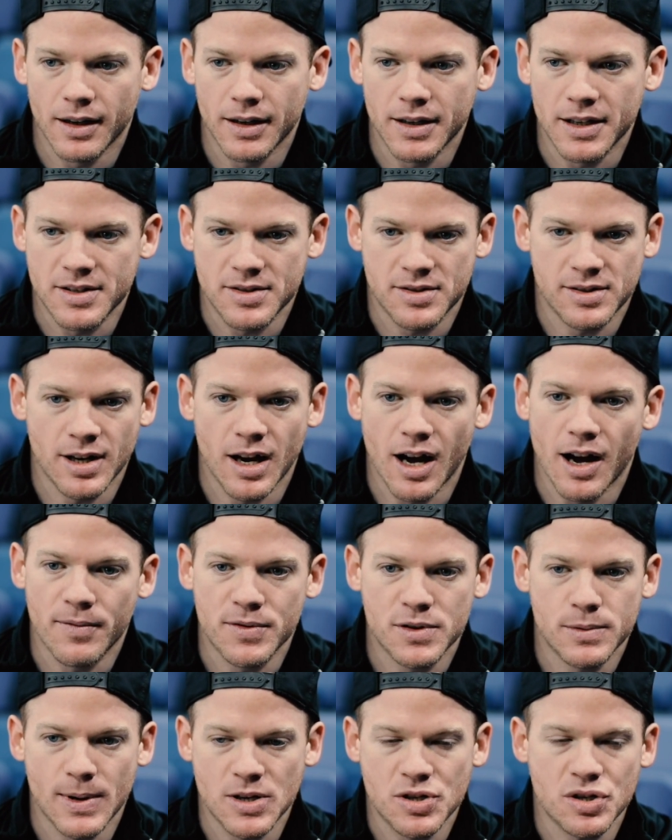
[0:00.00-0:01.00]
is
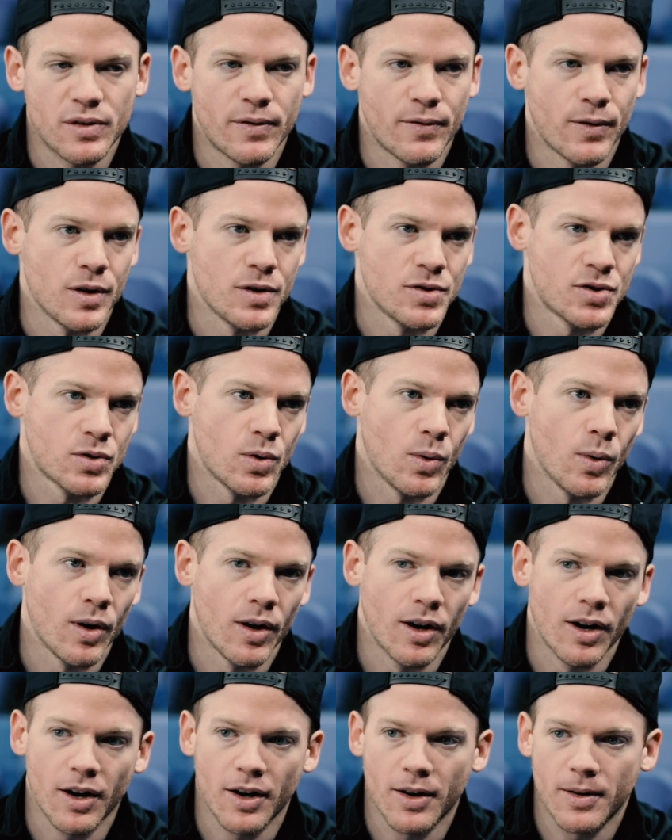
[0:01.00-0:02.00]
tough, especially for a
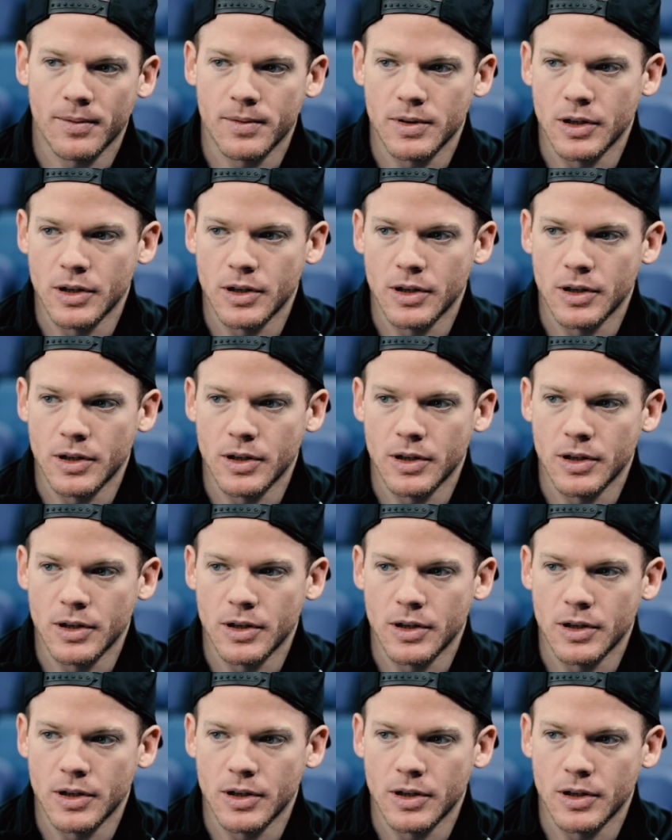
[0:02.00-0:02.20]
scorer.